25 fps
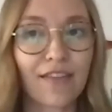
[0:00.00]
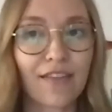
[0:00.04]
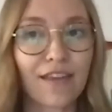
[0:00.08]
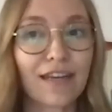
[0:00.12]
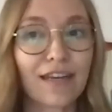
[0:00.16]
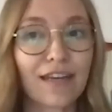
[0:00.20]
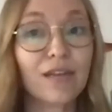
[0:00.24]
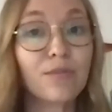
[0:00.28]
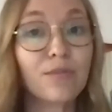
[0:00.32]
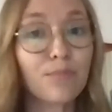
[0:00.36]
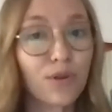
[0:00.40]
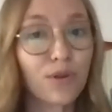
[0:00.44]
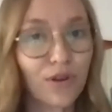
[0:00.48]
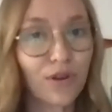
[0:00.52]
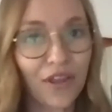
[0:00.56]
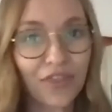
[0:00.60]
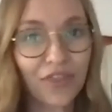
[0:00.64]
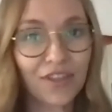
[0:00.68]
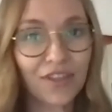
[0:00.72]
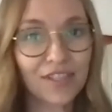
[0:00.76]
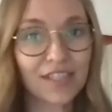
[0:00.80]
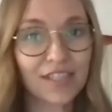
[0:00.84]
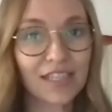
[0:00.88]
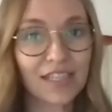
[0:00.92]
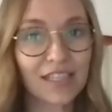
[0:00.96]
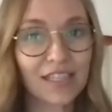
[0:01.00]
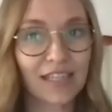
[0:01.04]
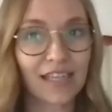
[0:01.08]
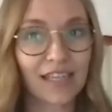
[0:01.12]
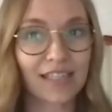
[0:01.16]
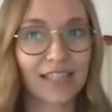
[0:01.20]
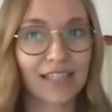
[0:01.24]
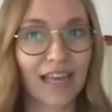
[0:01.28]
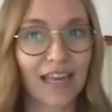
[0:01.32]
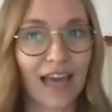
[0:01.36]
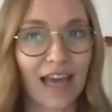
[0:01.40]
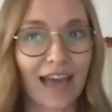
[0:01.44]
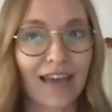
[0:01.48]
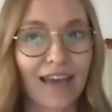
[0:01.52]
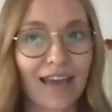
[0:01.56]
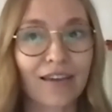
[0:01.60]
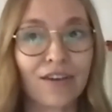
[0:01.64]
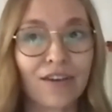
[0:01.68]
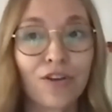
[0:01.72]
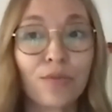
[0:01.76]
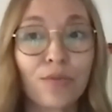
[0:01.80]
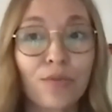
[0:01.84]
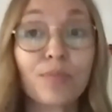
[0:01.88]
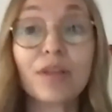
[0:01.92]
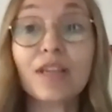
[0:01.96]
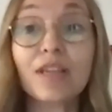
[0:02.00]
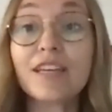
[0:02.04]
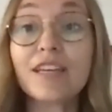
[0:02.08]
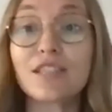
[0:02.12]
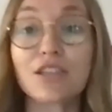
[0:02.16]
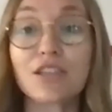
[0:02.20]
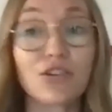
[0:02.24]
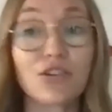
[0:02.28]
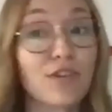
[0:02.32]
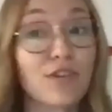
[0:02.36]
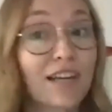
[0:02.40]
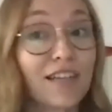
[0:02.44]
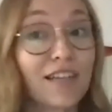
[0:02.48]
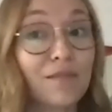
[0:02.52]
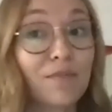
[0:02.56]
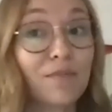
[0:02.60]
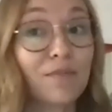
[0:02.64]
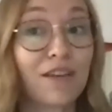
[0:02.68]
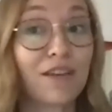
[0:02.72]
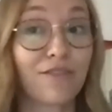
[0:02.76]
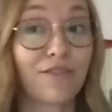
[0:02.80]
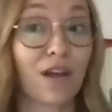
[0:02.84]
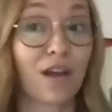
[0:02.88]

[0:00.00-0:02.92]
And then in parentheses, I say, please correct me if I'm